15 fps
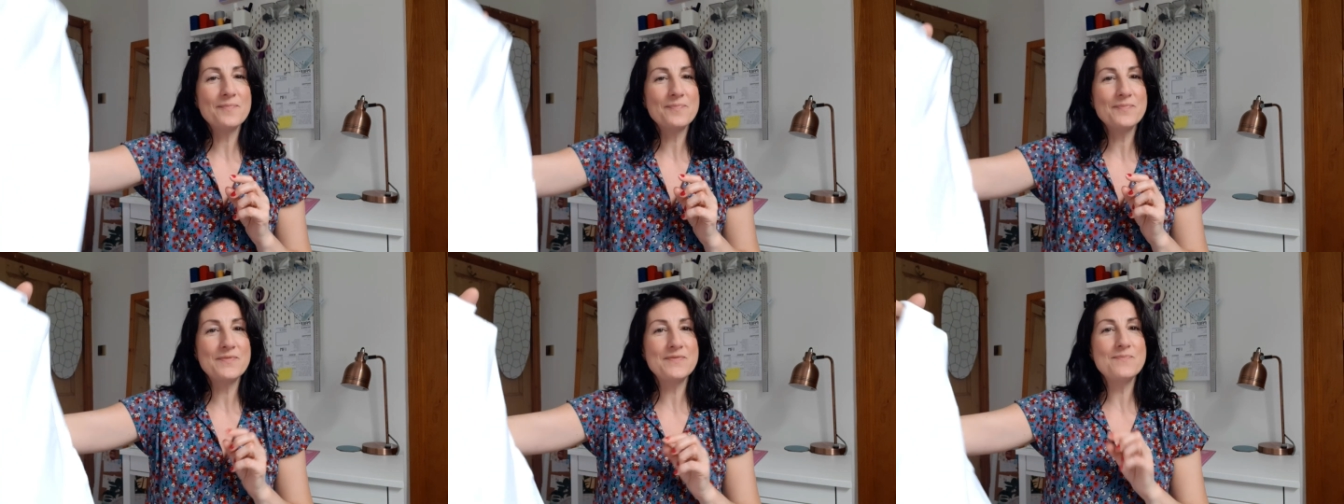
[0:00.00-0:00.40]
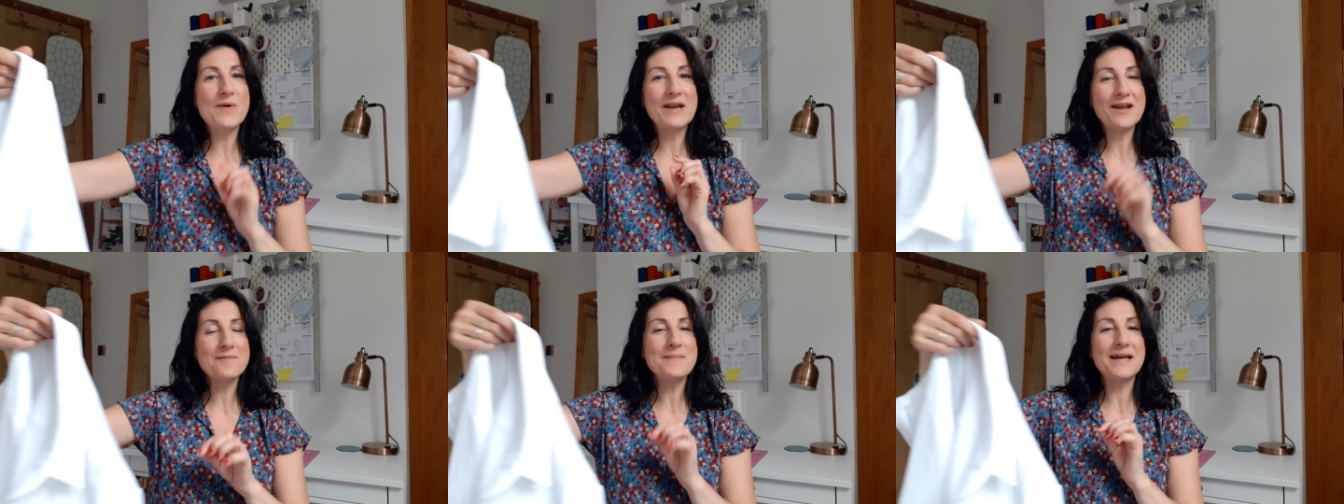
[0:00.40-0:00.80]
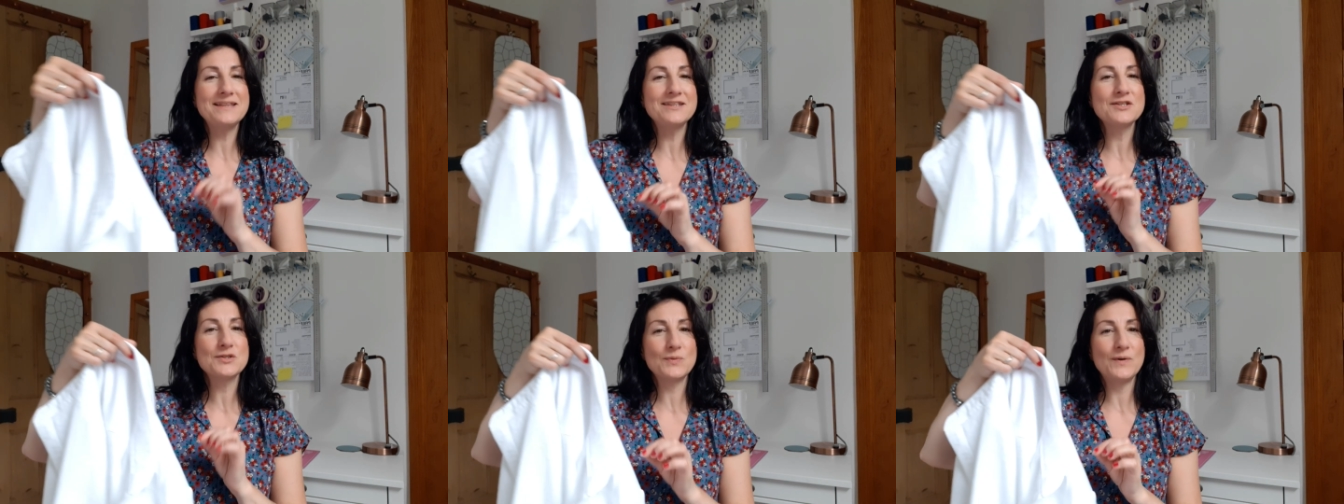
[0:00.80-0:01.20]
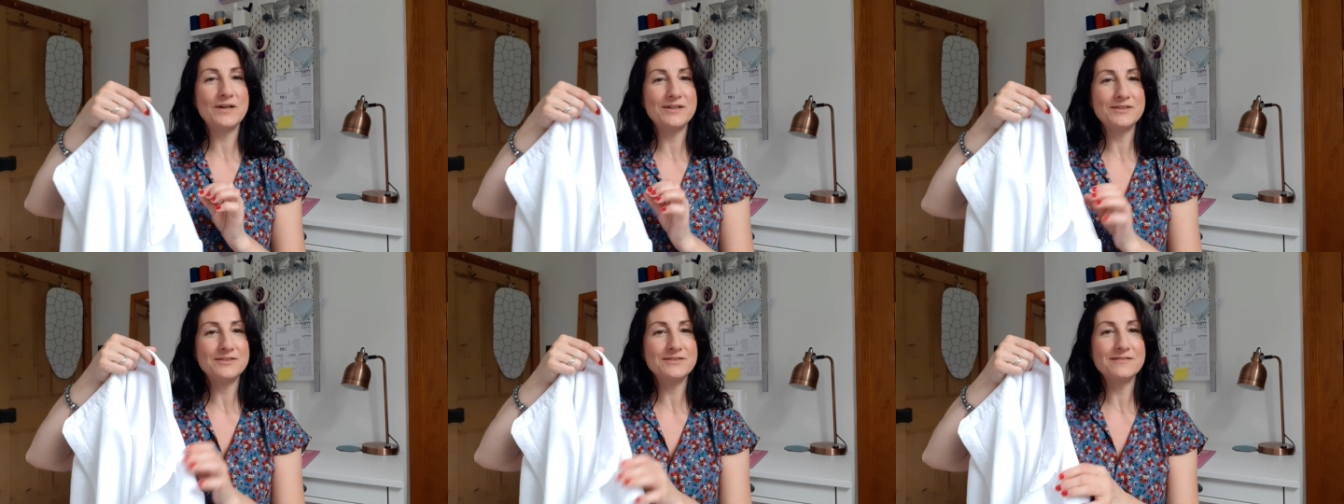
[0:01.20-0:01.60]
when I made the
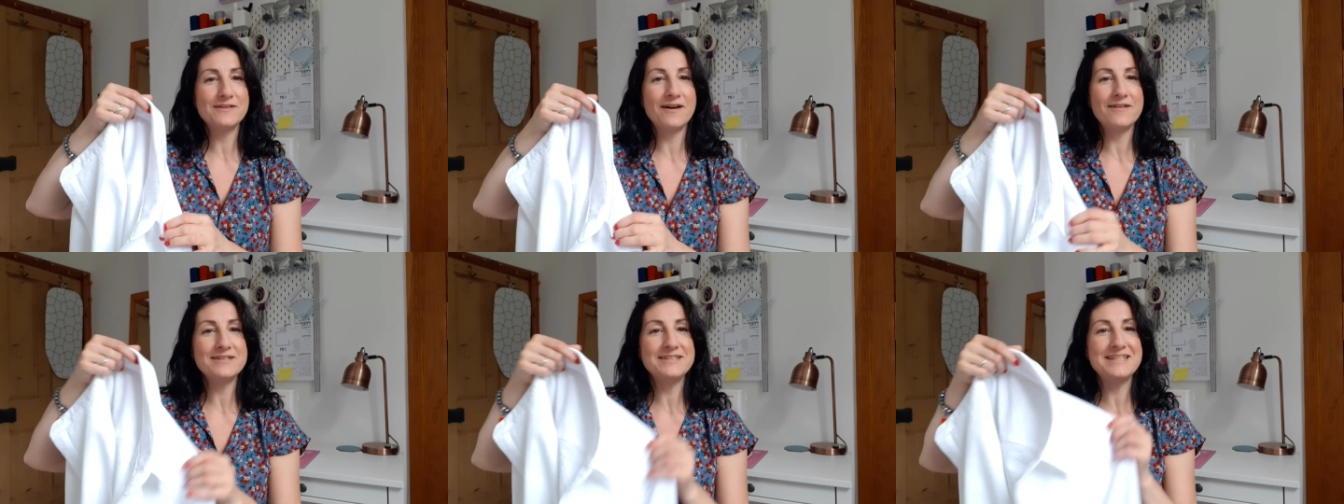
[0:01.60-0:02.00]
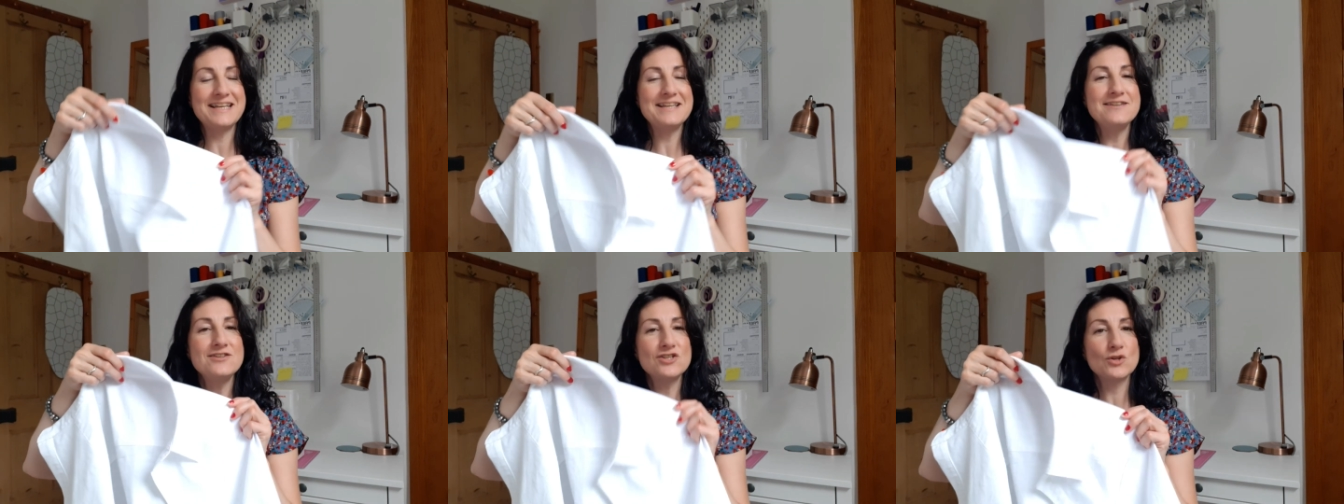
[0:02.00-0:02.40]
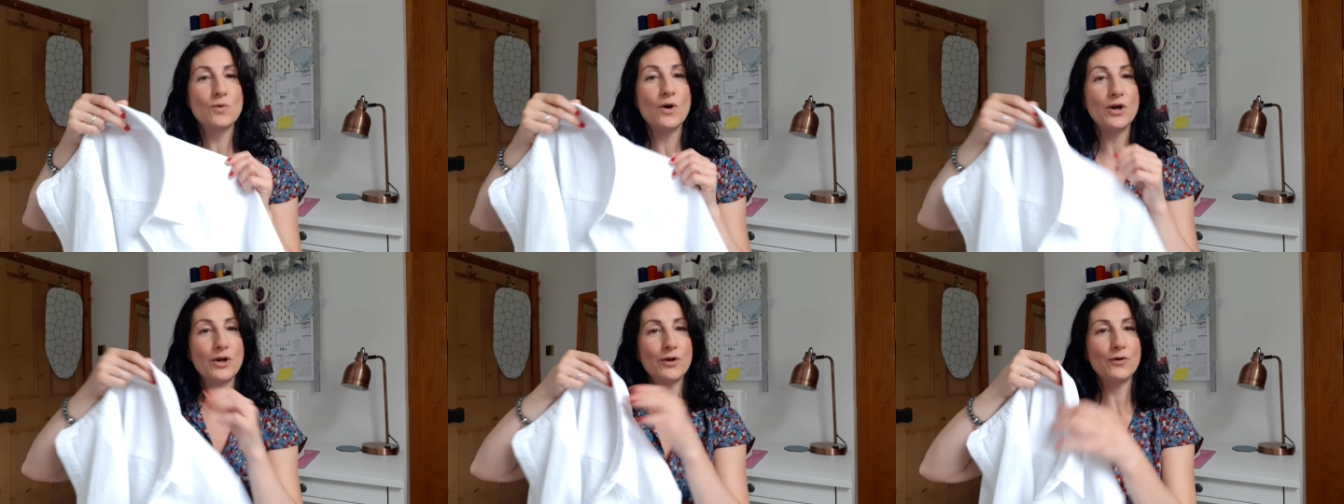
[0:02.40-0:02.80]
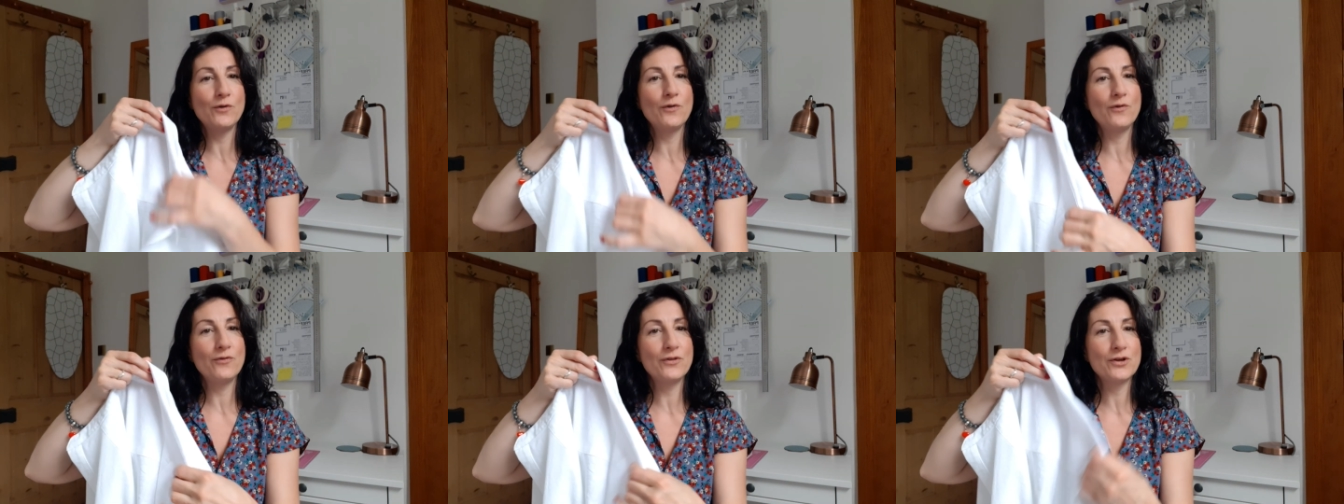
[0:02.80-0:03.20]
twirl, I didn't
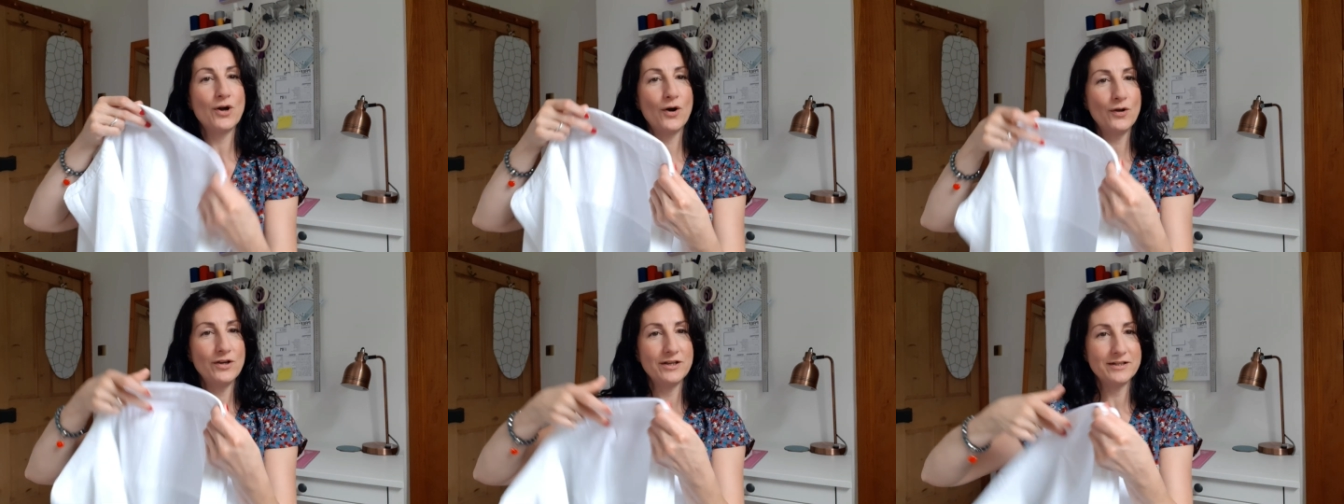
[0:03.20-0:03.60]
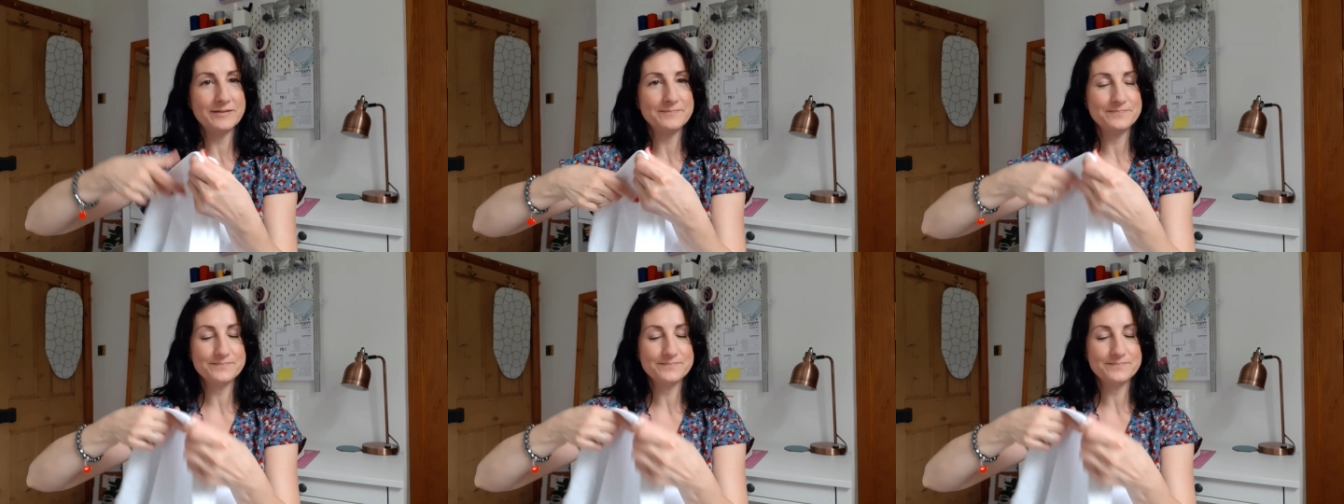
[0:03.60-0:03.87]
twirl the collar,